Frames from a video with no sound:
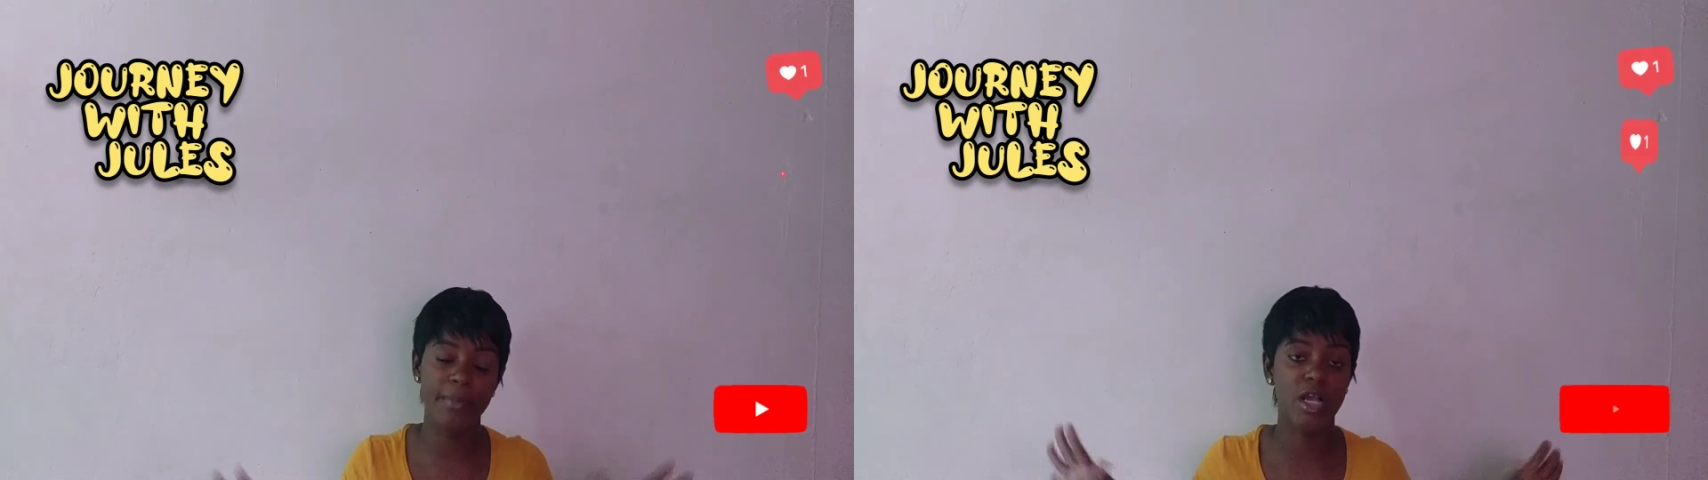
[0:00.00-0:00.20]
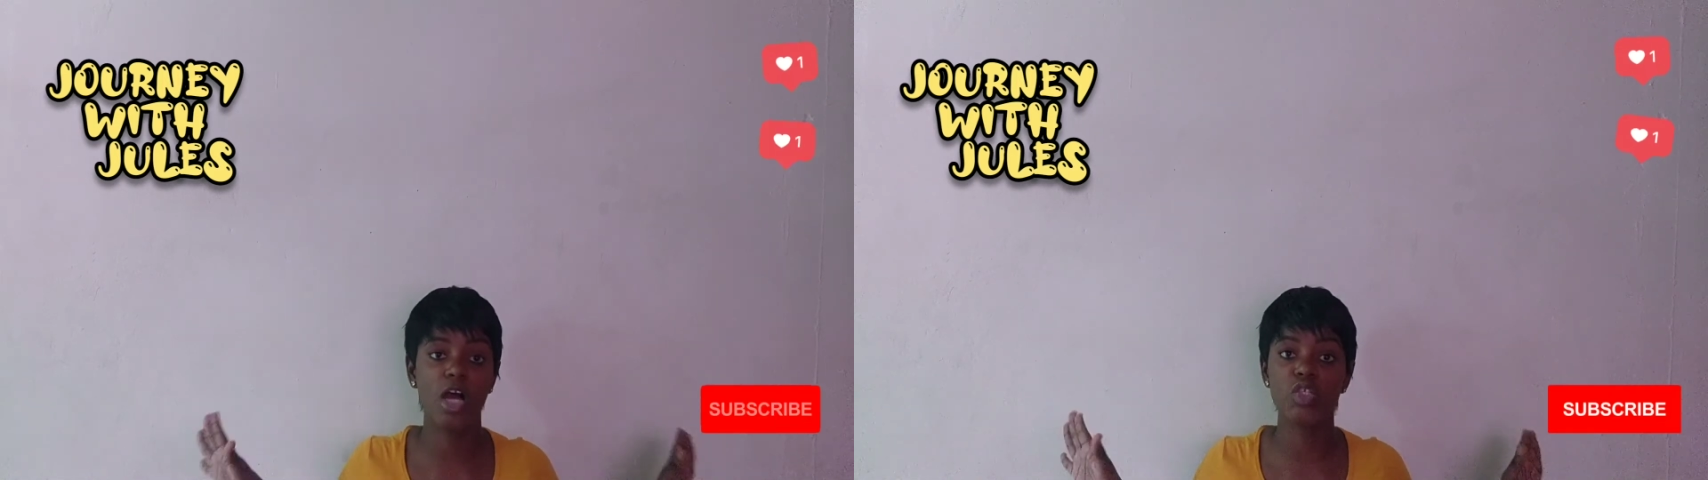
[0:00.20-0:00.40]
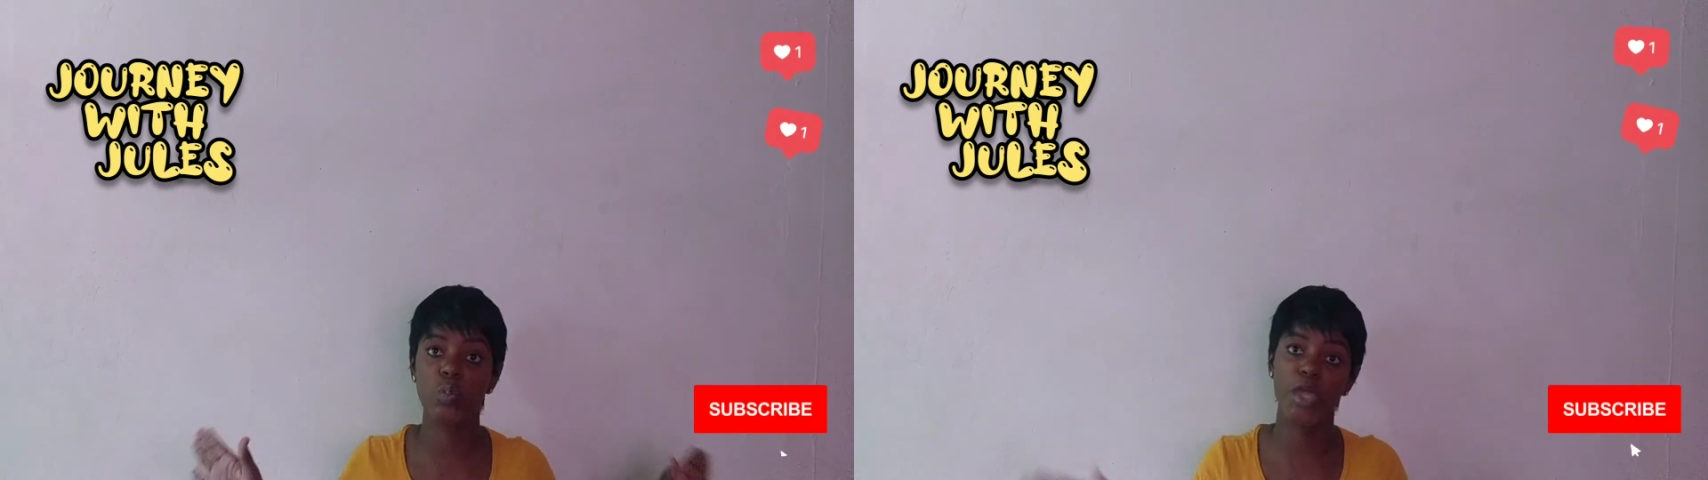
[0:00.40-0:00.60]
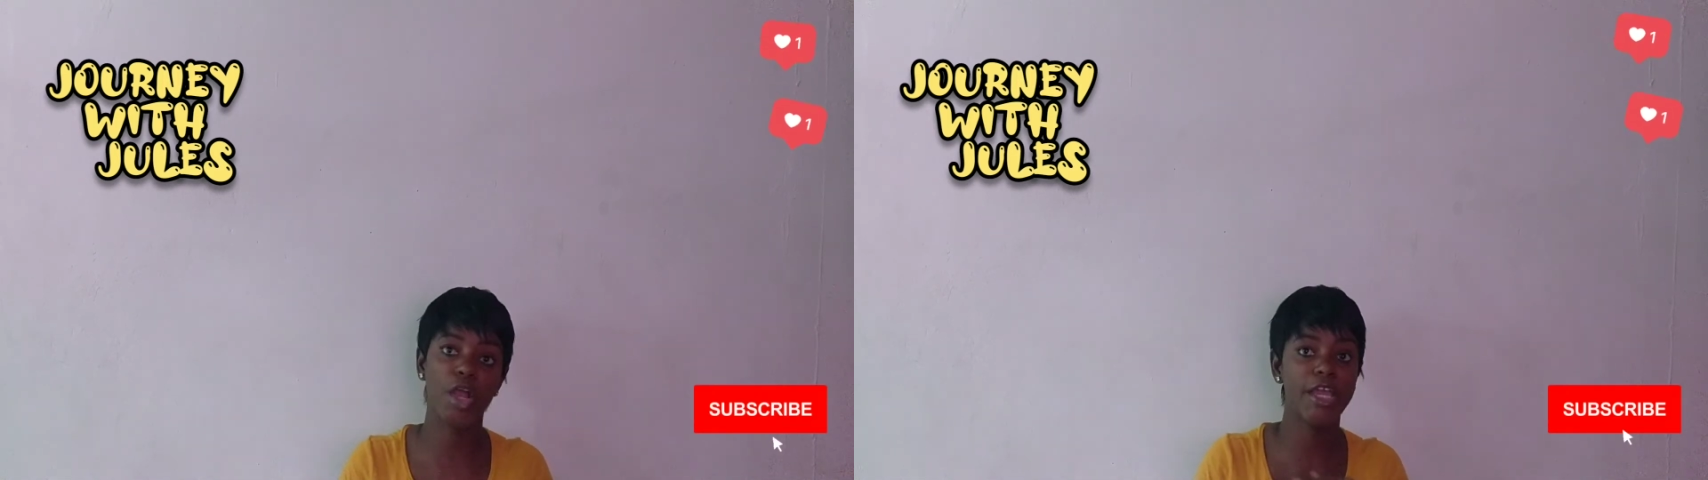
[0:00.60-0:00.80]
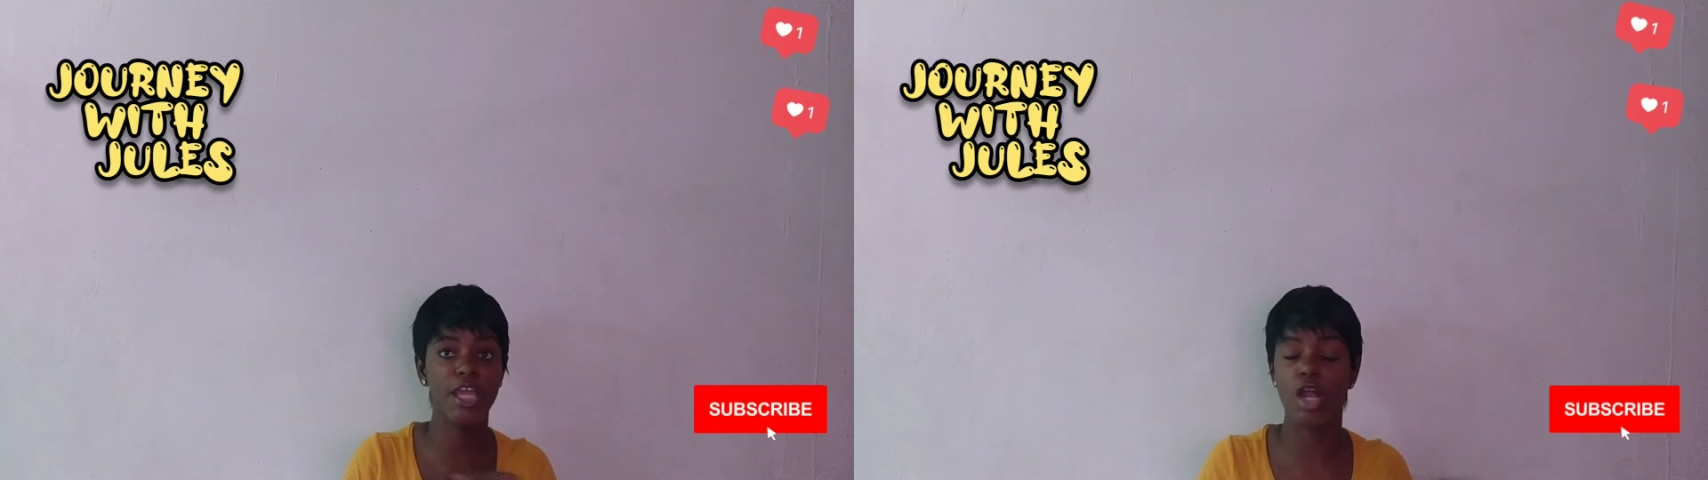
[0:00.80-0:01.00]
because we are
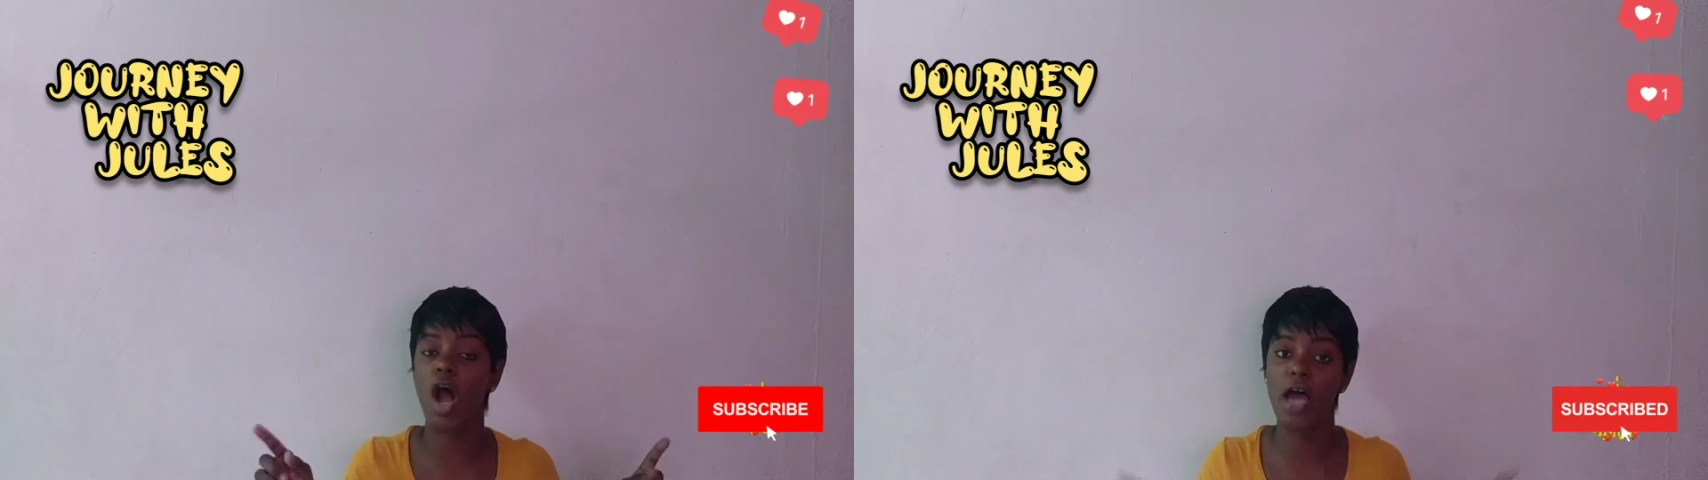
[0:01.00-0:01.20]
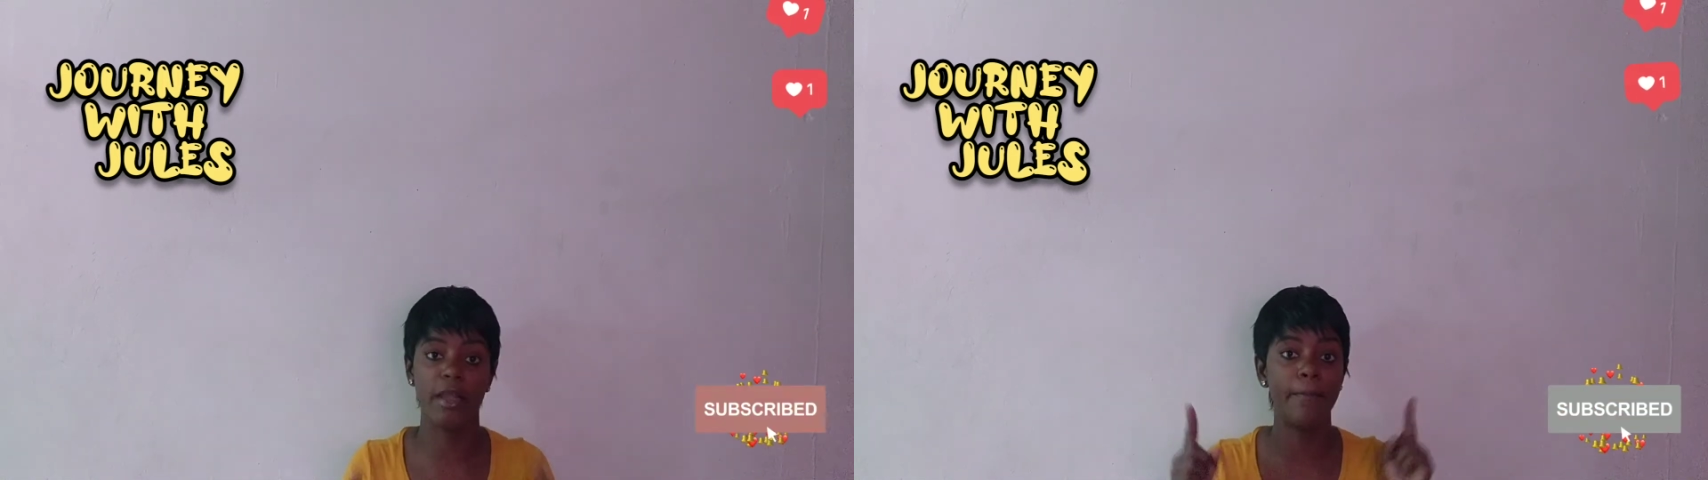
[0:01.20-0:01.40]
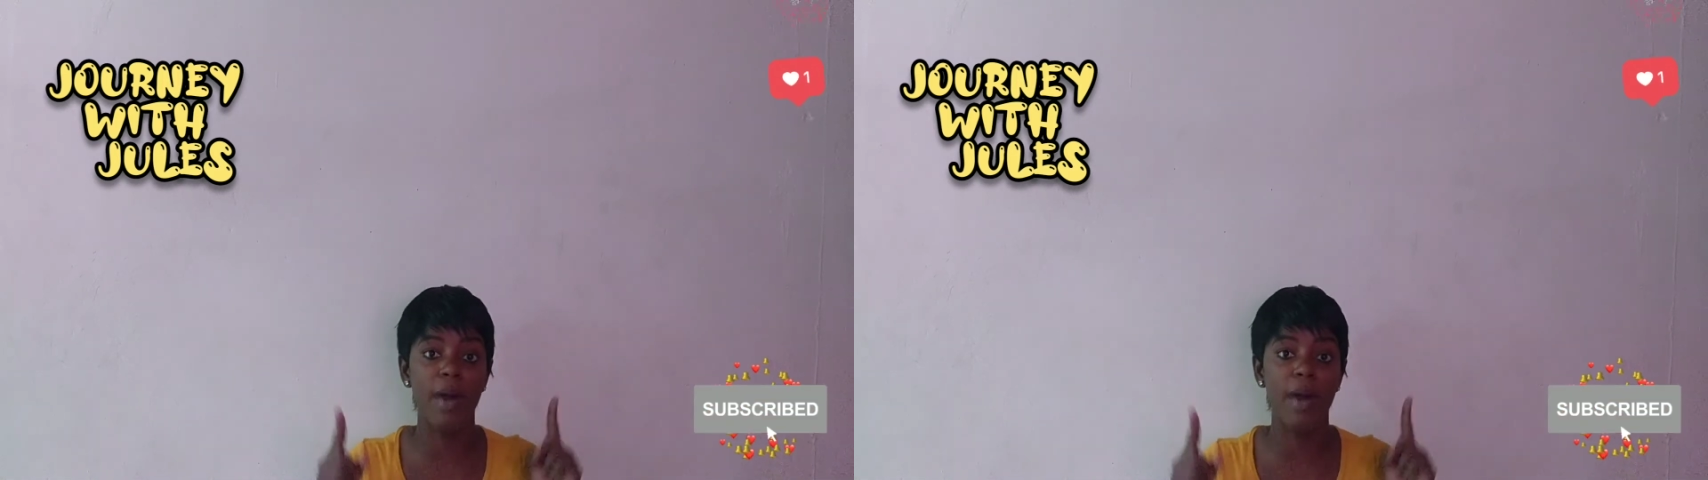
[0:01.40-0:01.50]
here on a